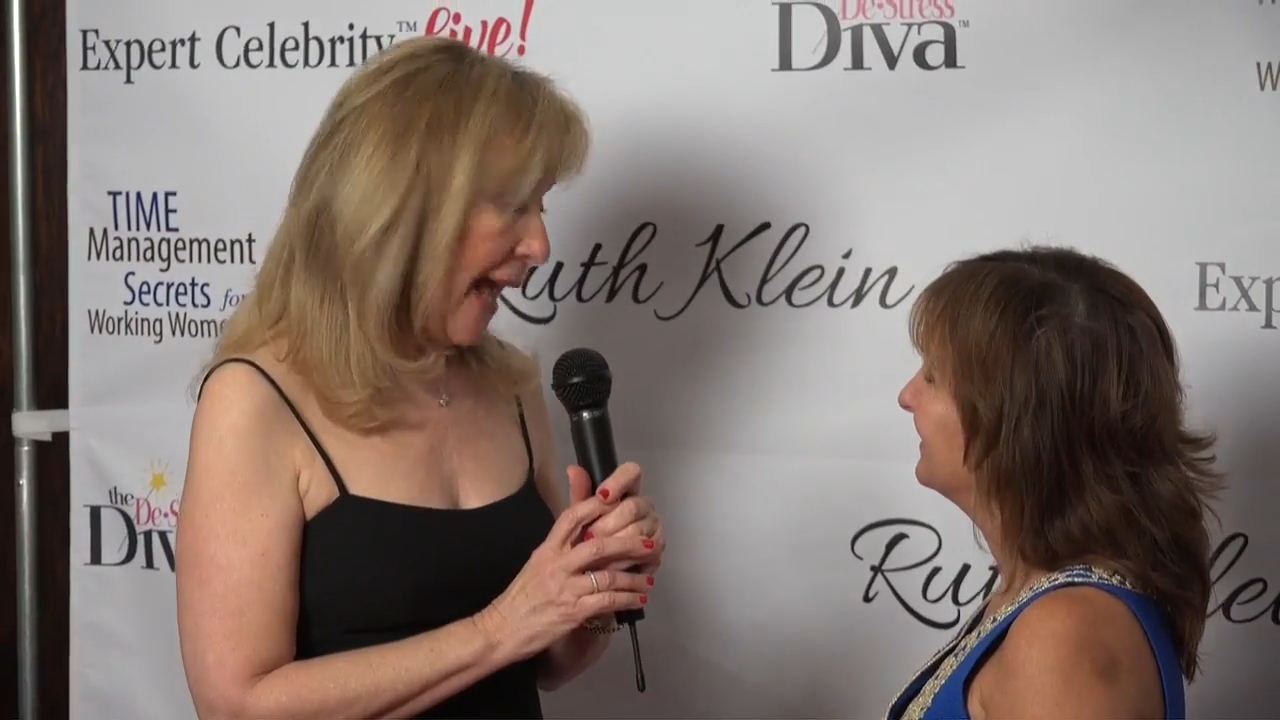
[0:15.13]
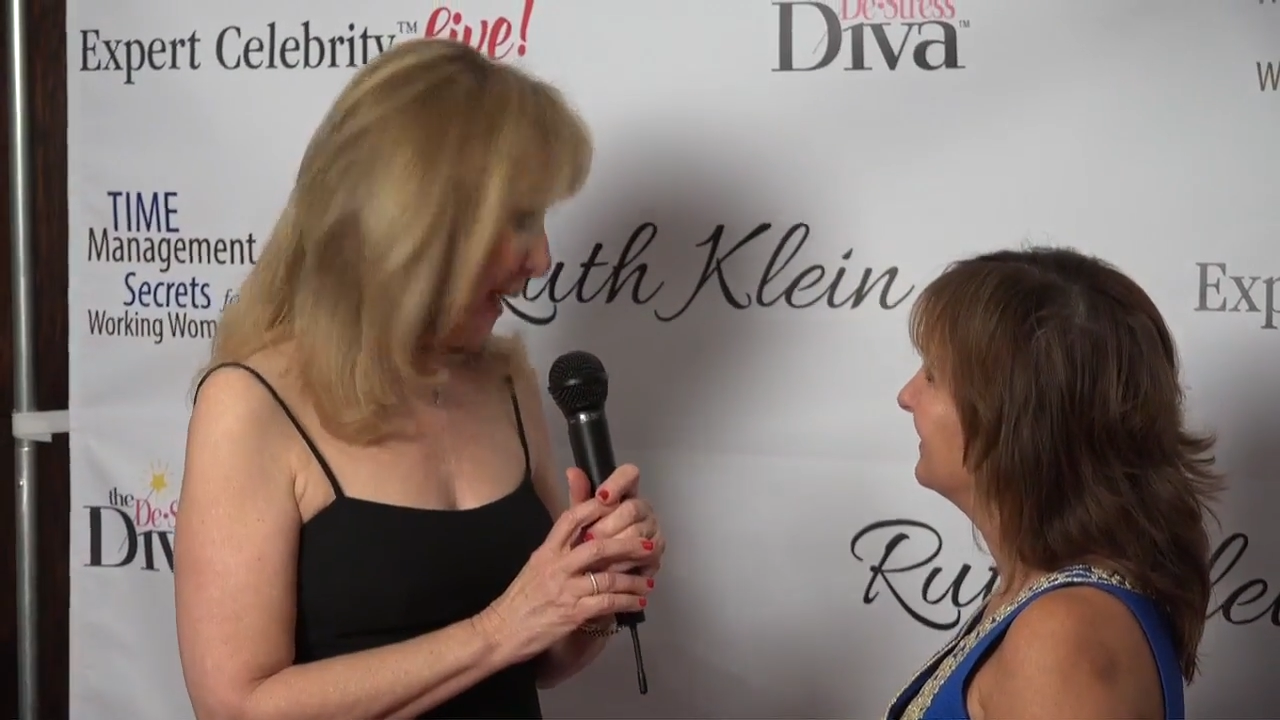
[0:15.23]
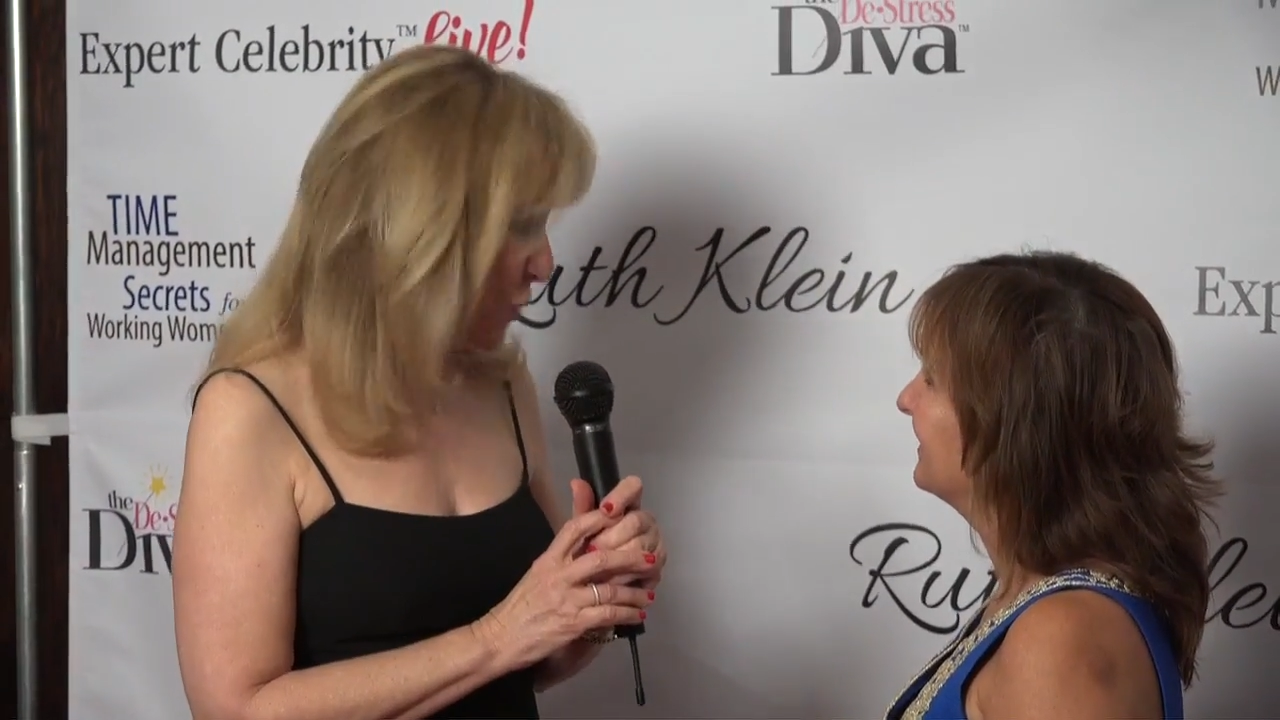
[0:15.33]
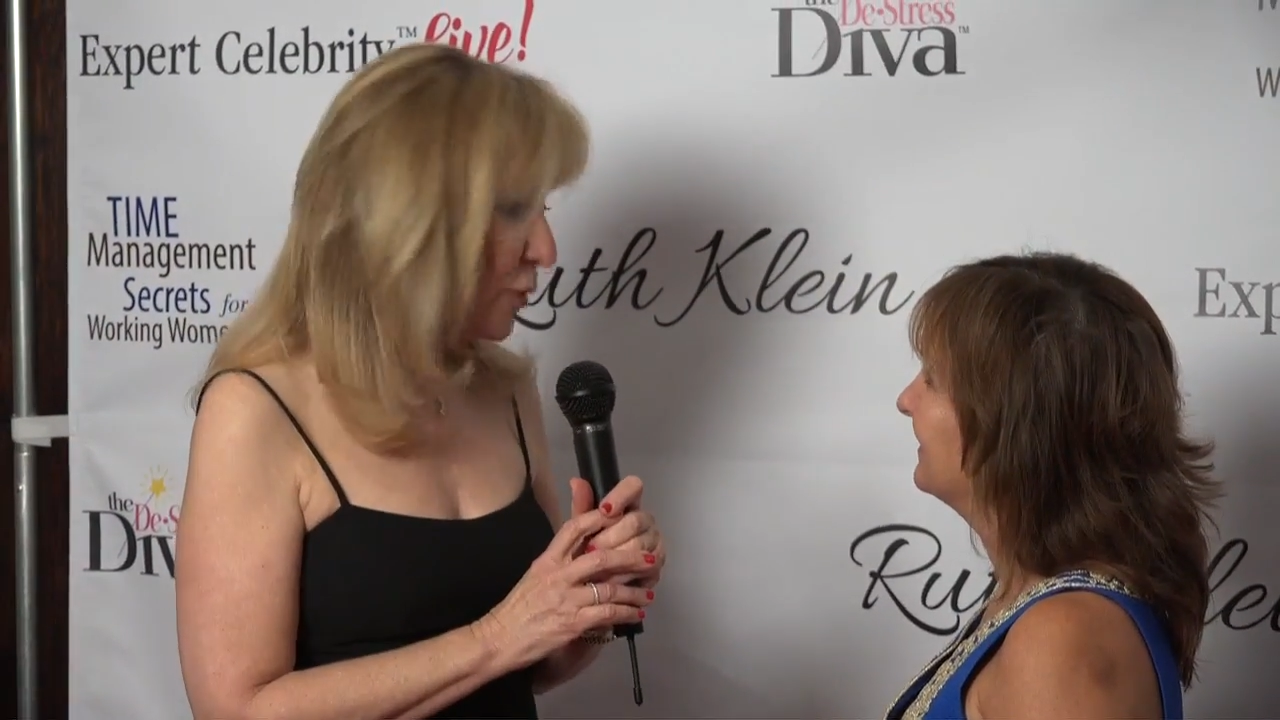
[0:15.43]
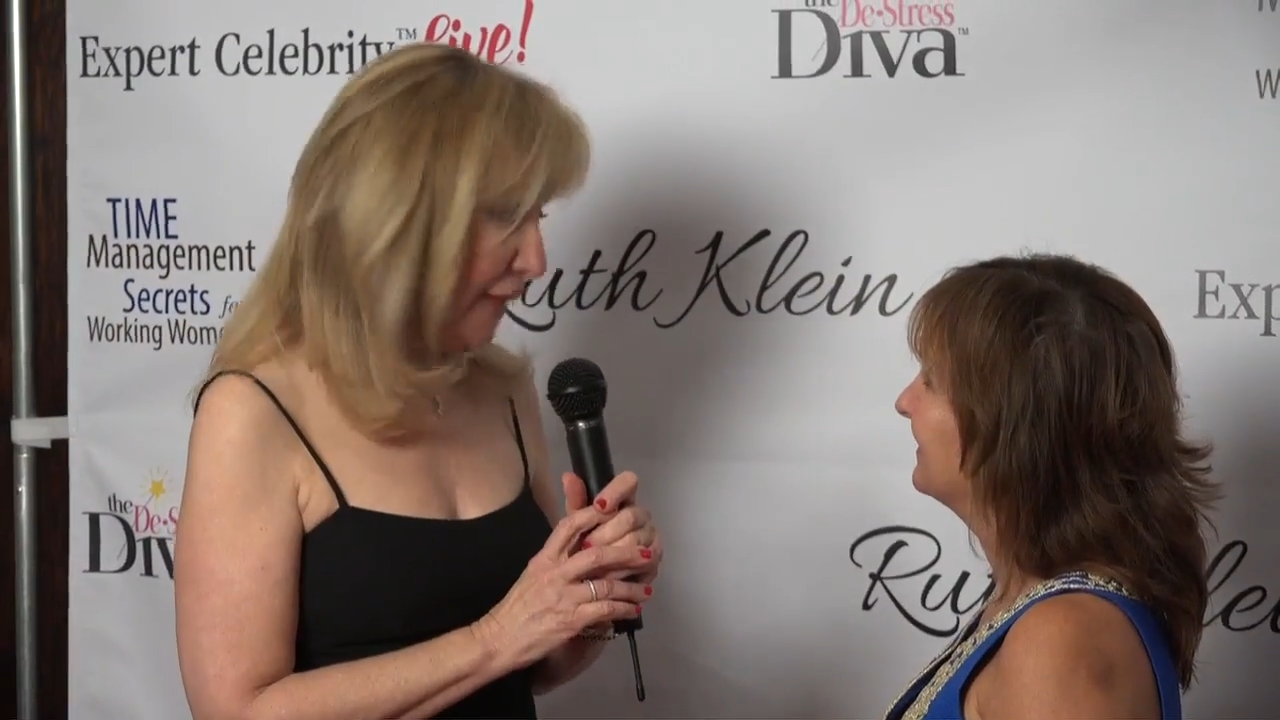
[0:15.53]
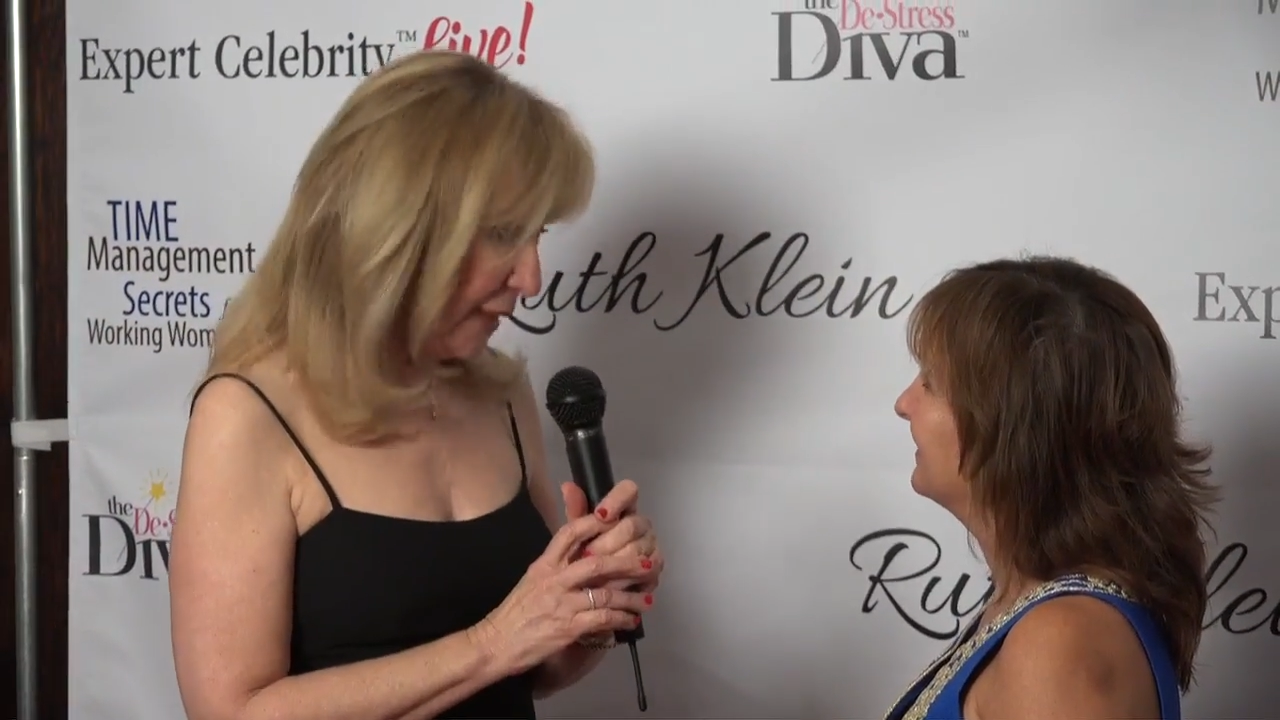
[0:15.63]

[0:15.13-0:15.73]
actually